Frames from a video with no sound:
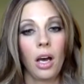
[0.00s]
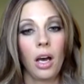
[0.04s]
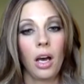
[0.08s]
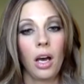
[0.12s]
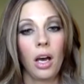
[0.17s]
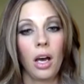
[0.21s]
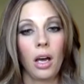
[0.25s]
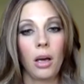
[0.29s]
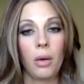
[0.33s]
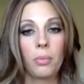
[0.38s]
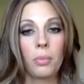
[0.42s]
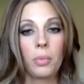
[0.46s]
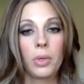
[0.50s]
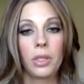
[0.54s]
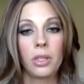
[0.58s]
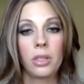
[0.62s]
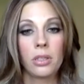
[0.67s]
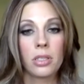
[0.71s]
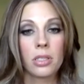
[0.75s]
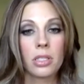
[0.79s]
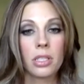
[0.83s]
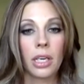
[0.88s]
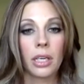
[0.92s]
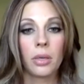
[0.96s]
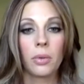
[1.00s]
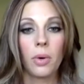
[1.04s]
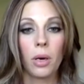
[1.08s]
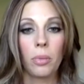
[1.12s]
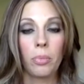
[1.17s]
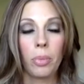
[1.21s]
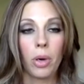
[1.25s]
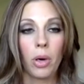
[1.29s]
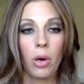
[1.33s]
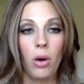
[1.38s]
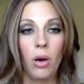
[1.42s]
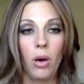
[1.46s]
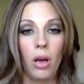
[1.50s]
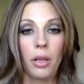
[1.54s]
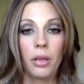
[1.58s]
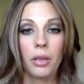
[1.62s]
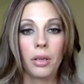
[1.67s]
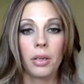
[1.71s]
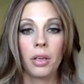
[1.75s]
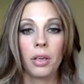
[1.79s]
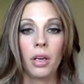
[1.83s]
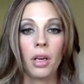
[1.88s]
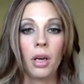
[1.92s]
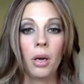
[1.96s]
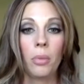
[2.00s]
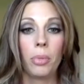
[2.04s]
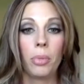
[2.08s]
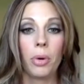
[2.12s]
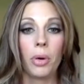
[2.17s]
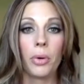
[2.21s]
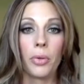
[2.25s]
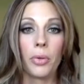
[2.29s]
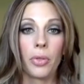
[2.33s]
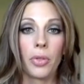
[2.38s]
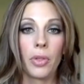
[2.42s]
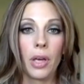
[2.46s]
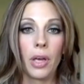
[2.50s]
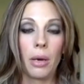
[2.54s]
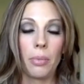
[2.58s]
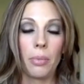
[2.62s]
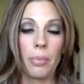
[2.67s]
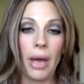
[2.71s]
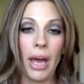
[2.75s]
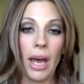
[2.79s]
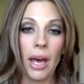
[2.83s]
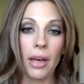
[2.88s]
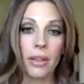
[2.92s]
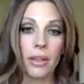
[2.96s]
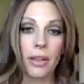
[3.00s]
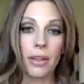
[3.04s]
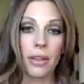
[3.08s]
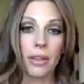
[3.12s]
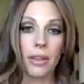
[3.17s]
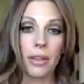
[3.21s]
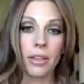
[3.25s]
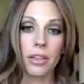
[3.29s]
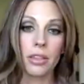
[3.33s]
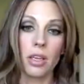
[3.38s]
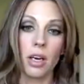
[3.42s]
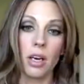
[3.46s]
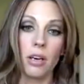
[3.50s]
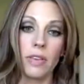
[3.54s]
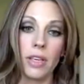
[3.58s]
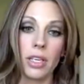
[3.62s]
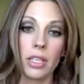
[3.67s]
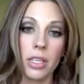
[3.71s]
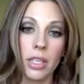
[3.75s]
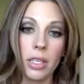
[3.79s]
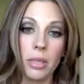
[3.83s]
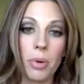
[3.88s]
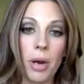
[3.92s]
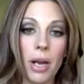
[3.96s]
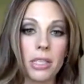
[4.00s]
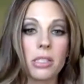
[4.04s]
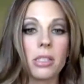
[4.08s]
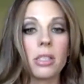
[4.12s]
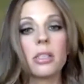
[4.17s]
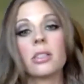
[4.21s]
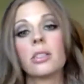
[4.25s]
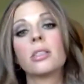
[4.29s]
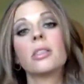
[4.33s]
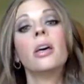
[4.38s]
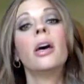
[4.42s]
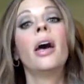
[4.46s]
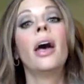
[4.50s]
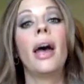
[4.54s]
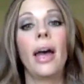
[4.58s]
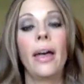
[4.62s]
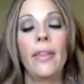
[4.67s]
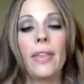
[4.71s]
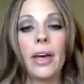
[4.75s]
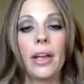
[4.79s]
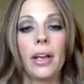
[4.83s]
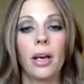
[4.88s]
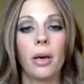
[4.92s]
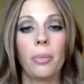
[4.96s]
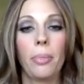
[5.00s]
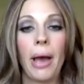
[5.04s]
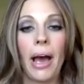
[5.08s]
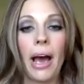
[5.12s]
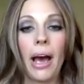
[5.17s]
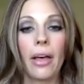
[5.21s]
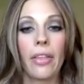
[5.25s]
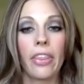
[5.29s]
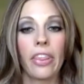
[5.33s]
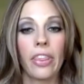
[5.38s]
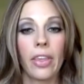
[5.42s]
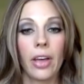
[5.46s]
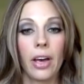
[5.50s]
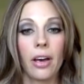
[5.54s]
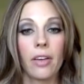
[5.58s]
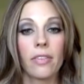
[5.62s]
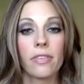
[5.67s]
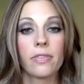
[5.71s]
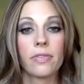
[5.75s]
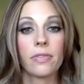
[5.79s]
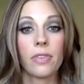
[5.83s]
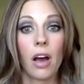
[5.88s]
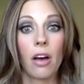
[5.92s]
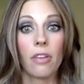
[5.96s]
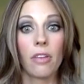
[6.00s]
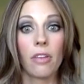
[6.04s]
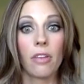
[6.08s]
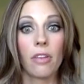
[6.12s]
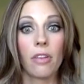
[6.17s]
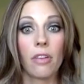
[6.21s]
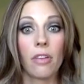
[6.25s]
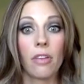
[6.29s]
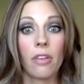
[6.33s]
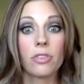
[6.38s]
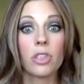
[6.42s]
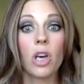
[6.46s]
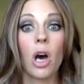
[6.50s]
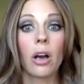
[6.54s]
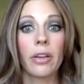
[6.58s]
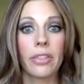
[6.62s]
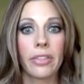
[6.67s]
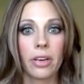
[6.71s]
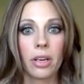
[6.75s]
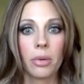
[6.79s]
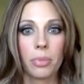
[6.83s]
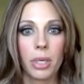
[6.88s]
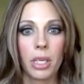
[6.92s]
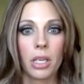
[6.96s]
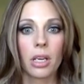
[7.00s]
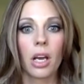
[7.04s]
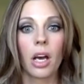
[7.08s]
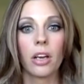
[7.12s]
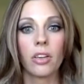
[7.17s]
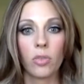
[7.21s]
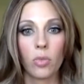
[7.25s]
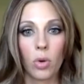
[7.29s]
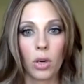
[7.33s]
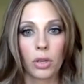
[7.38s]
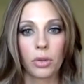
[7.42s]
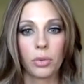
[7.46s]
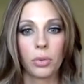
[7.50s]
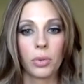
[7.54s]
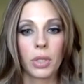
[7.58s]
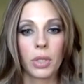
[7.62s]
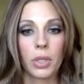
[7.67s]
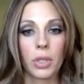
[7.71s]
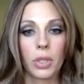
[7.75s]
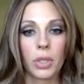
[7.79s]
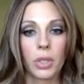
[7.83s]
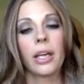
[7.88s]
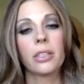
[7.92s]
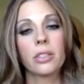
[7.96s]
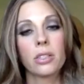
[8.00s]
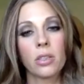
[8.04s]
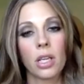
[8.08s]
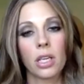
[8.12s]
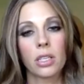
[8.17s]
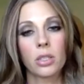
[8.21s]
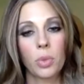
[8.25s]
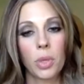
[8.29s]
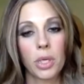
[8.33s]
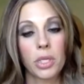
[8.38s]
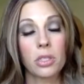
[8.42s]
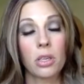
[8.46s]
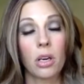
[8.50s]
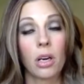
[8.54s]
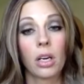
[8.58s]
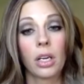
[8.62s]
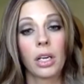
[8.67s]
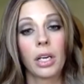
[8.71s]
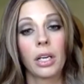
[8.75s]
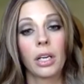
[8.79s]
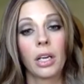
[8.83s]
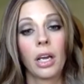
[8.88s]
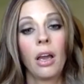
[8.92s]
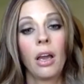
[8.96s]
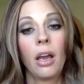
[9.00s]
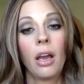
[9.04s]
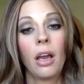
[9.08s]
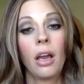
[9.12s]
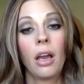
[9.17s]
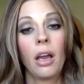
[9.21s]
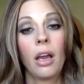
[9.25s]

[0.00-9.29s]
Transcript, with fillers: Um, we need to set you up on both a path of antidepressants and then a path of of talk therapy to kind of work through that. And so that's what I started.